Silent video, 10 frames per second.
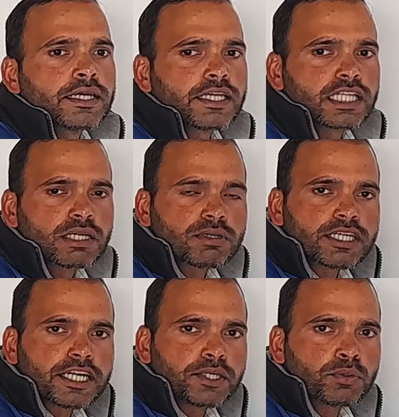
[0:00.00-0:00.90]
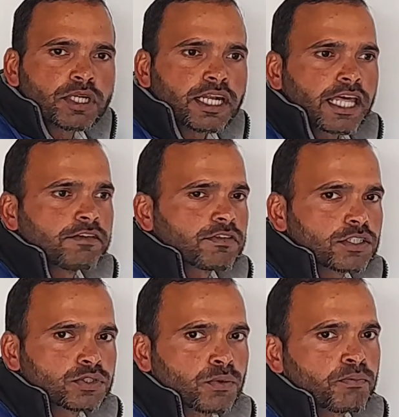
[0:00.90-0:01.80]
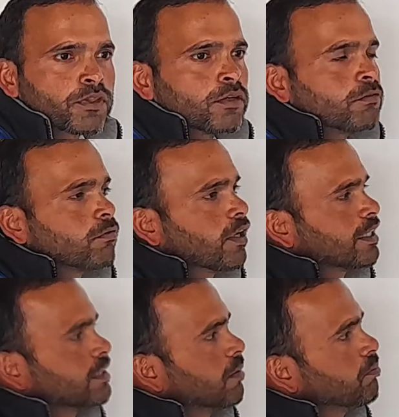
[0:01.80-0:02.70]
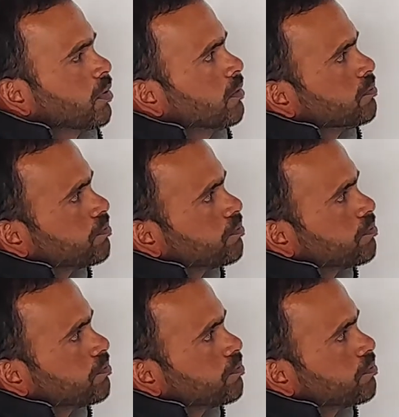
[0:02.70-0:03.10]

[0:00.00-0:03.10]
in our day-to-day life also. For example,